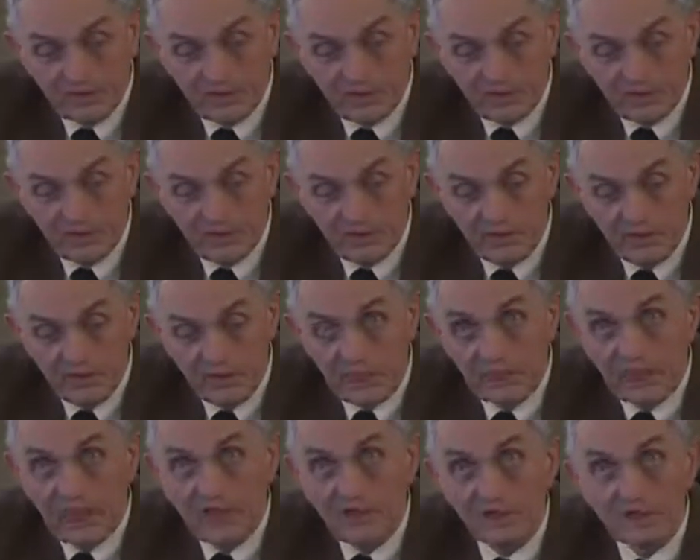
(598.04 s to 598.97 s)
the
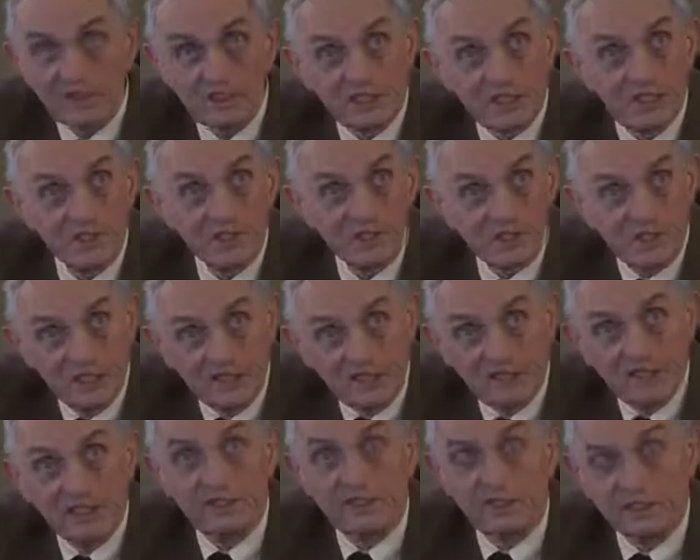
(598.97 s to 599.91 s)
austerity
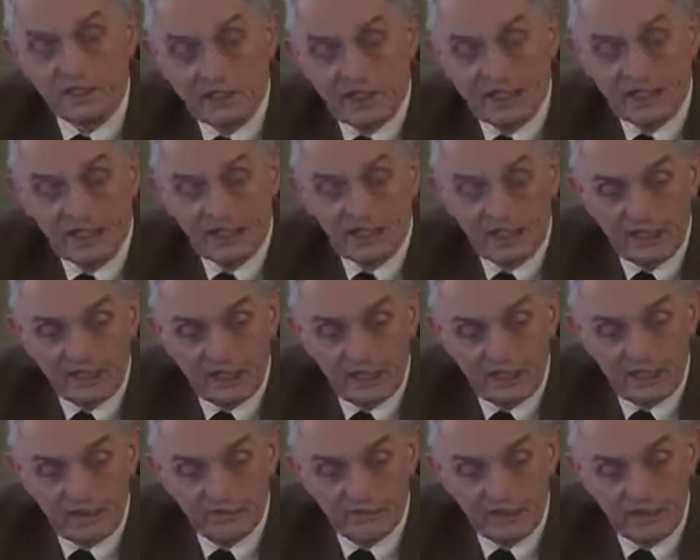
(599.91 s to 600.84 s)
doesn't hit
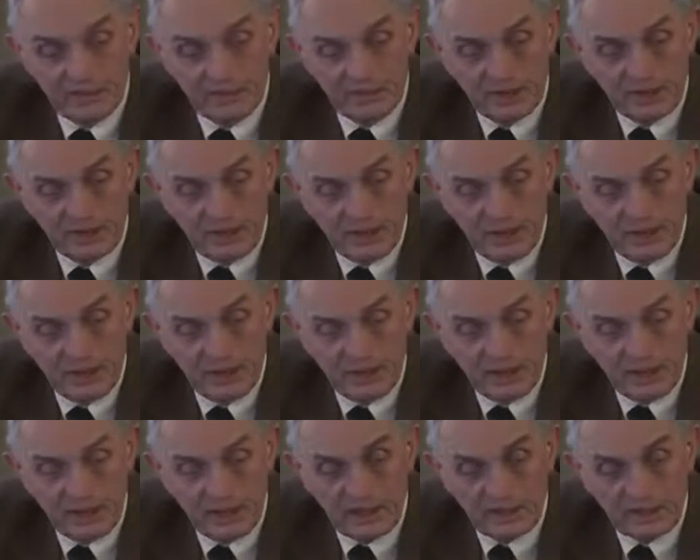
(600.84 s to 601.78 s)
everybody
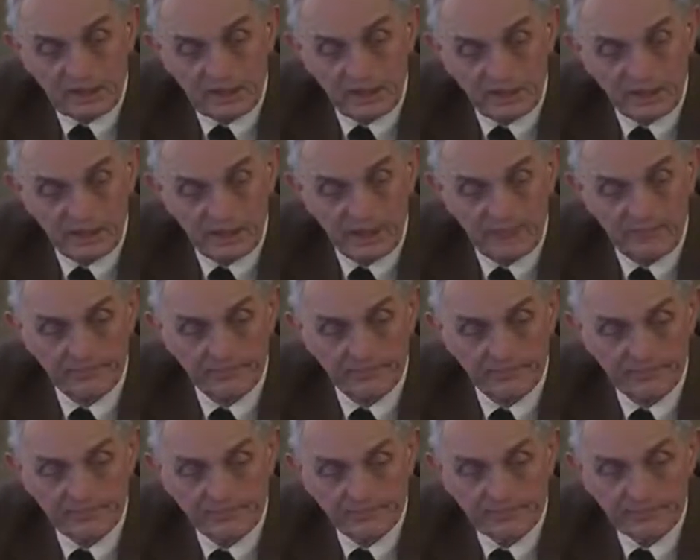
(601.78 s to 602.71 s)
equally.
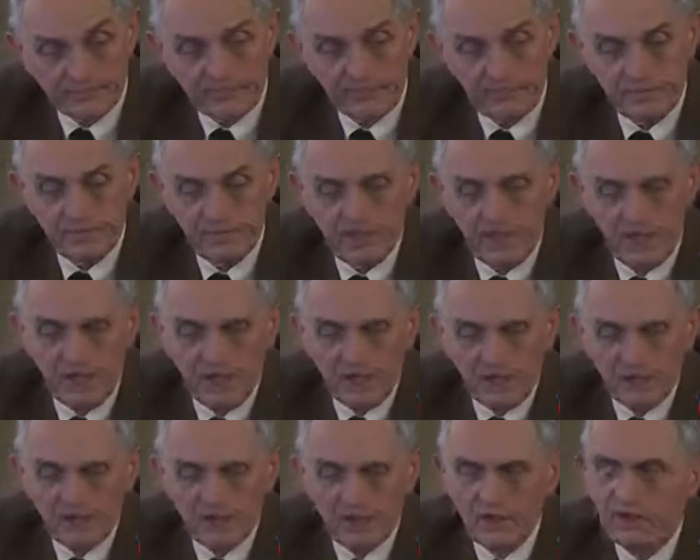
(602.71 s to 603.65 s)

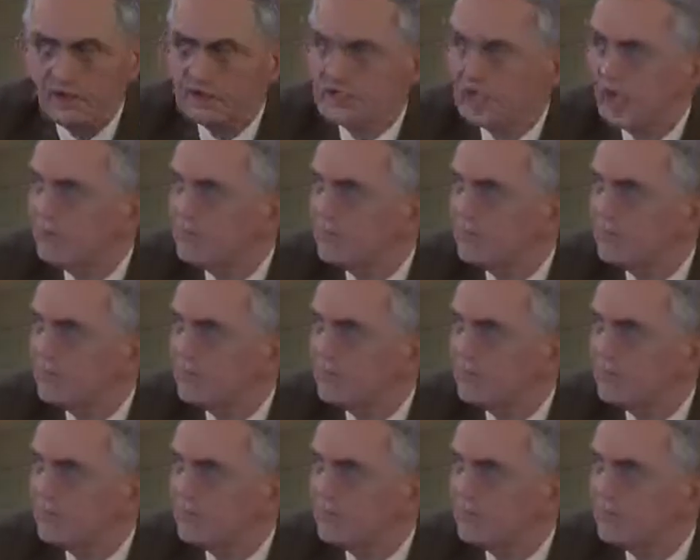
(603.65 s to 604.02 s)
There's a